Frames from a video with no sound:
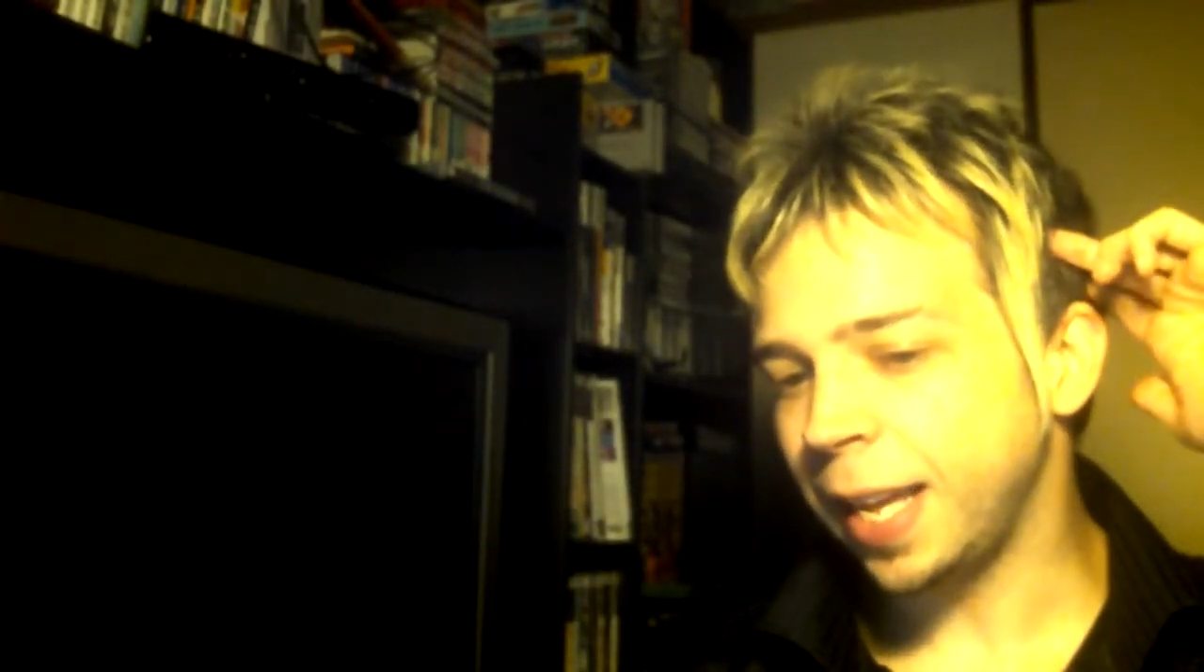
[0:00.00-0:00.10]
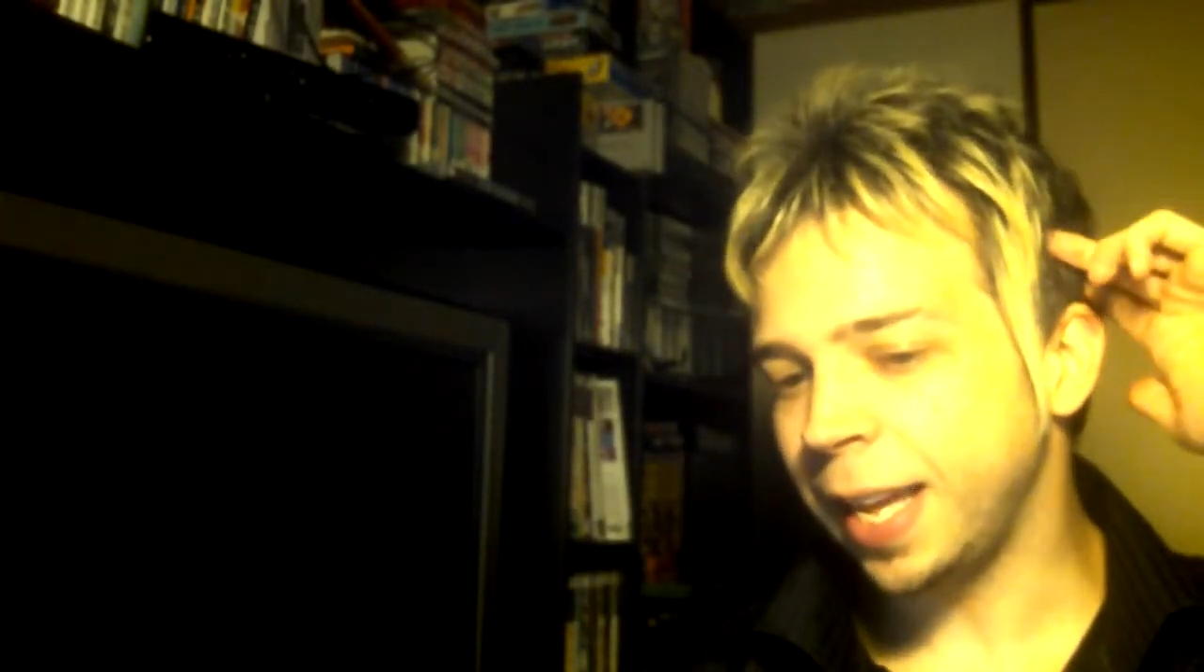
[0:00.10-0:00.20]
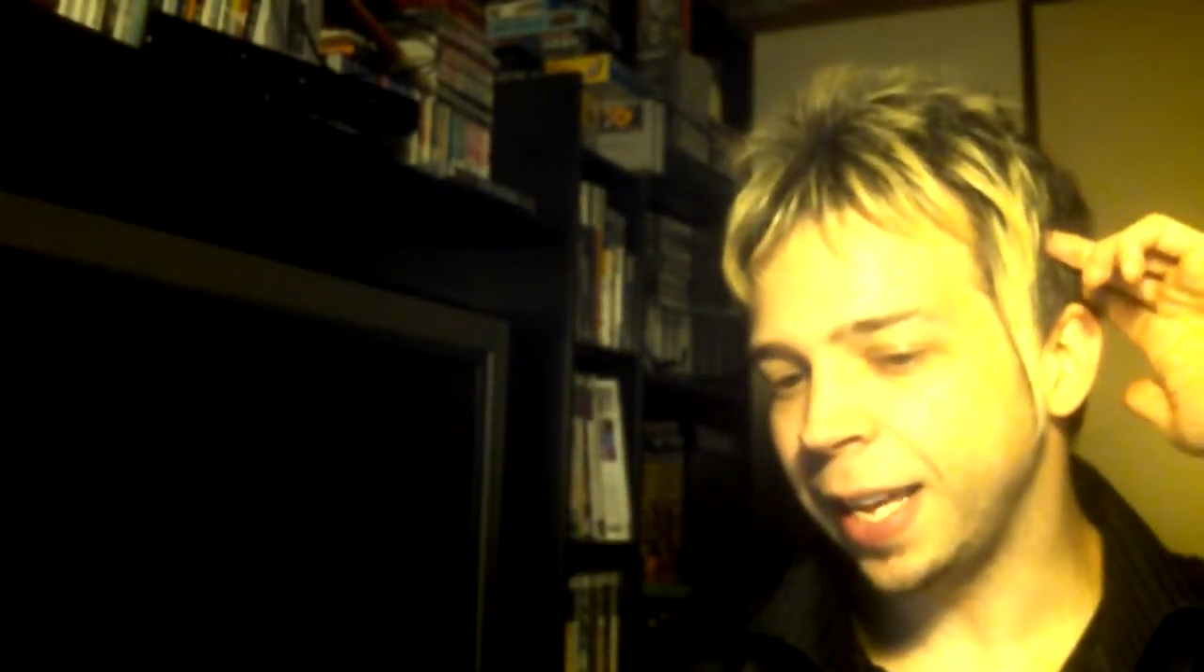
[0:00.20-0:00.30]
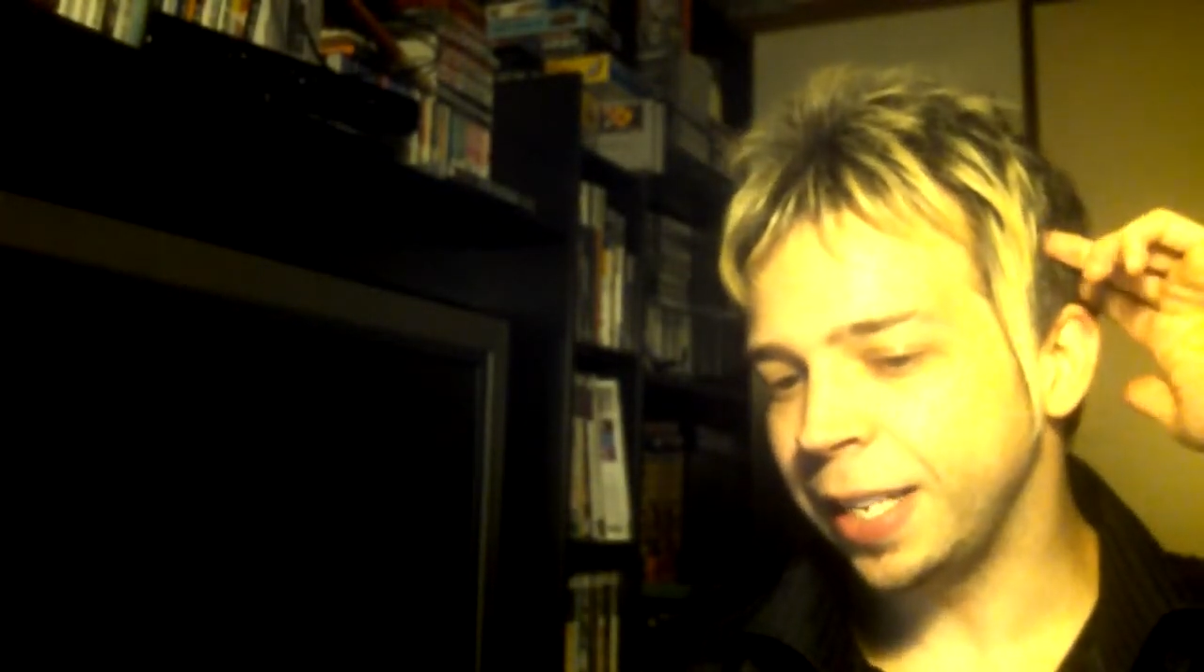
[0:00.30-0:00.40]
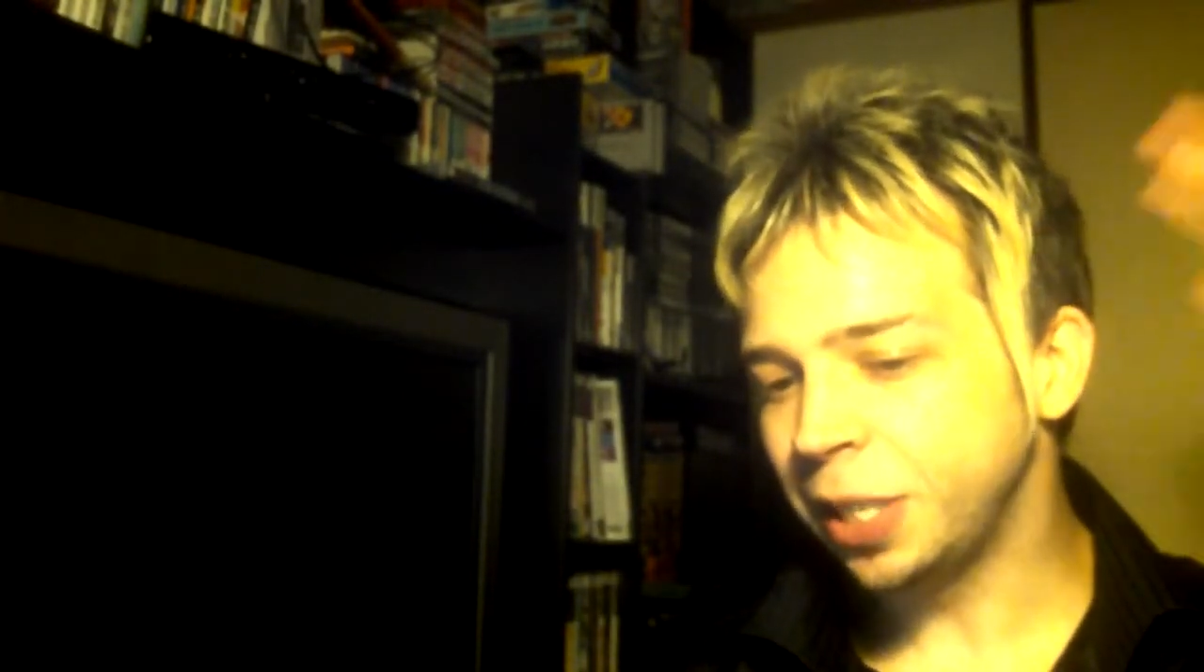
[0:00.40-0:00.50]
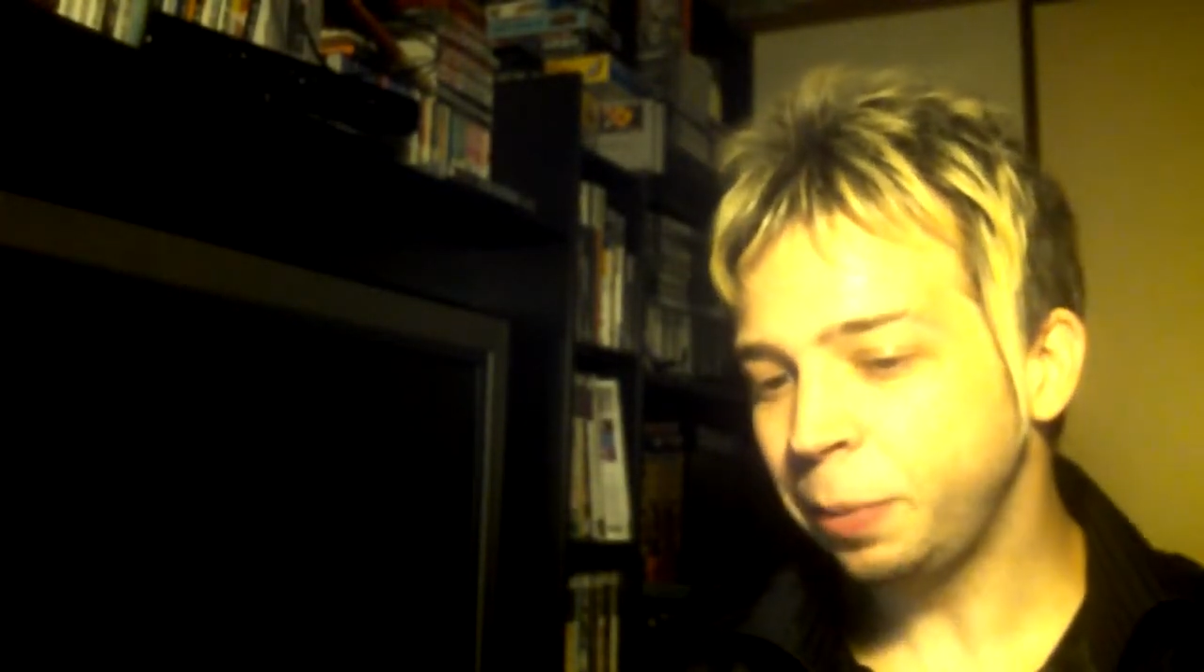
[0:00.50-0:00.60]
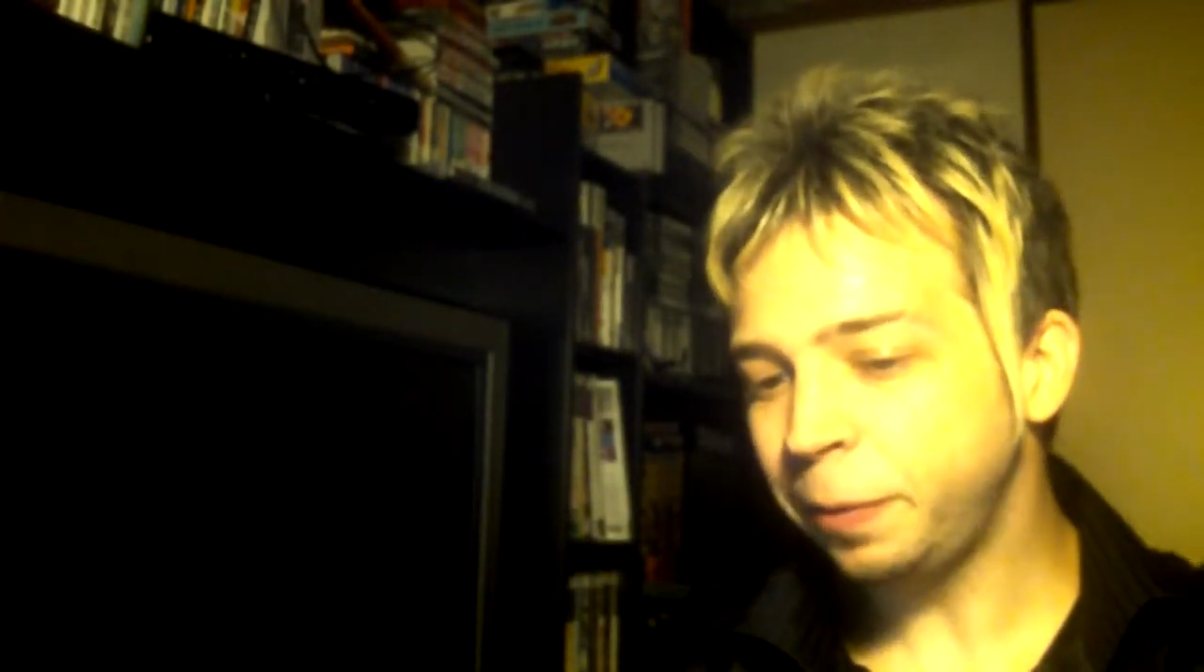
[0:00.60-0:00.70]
a Super